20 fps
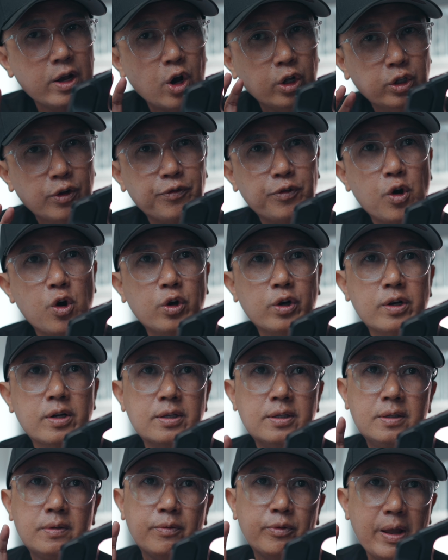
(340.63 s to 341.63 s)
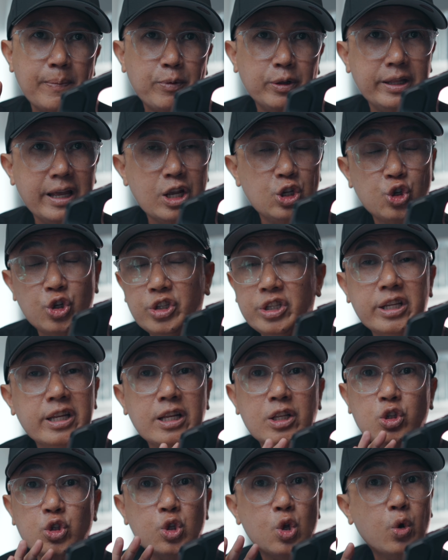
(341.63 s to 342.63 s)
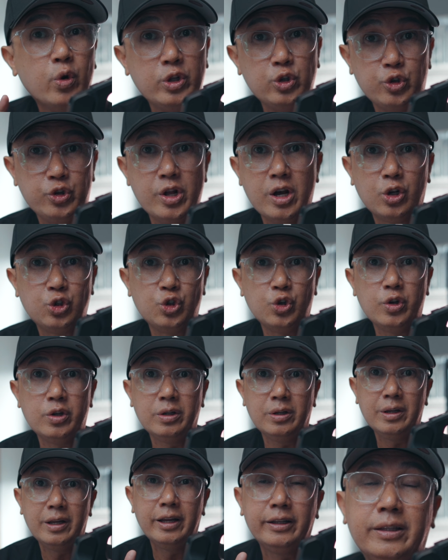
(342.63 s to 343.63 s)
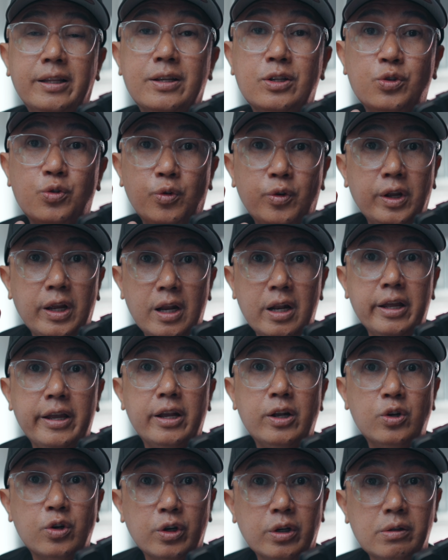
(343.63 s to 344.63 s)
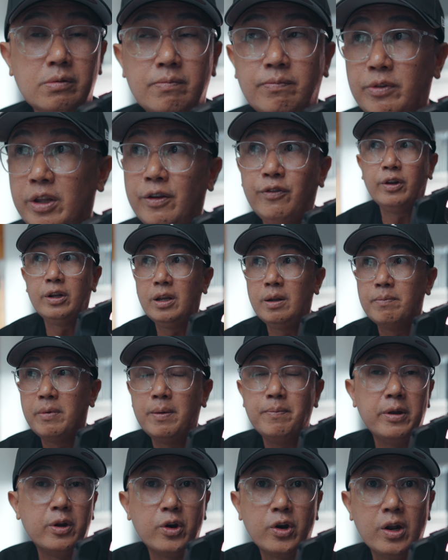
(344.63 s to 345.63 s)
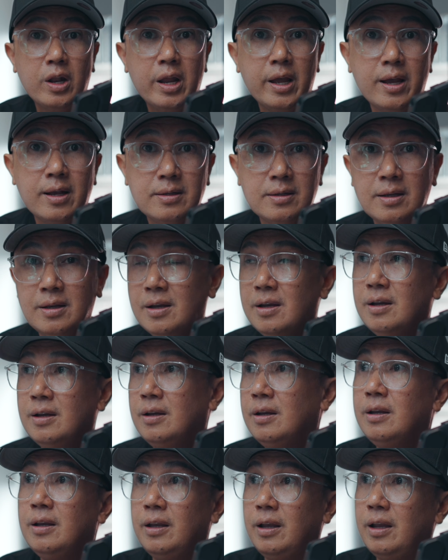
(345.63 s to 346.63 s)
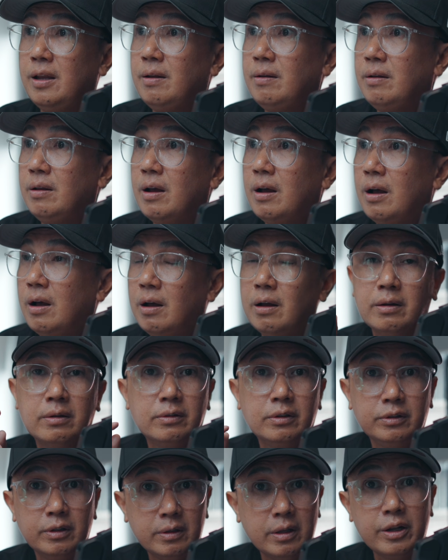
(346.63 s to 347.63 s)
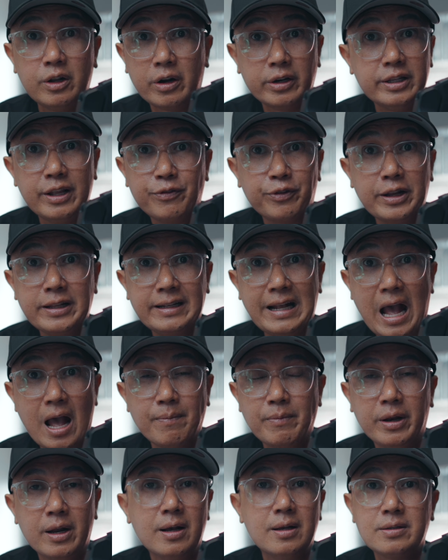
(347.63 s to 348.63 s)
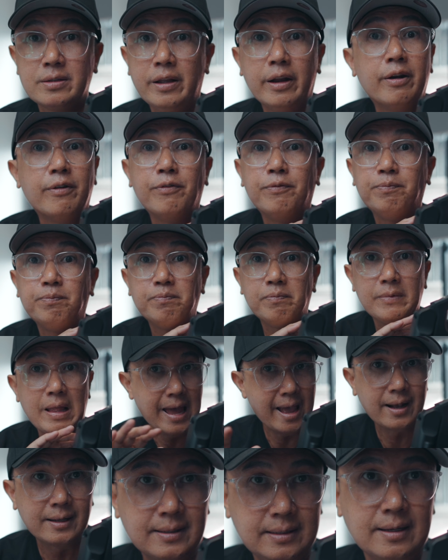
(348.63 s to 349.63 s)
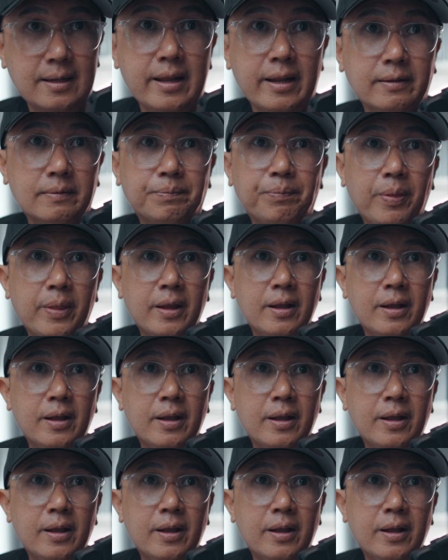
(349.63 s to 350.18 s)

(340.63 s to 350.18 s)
autofocus reputation needs no introduction. It is really good. Even in my mirrorless, in our different cameras, they're excellent.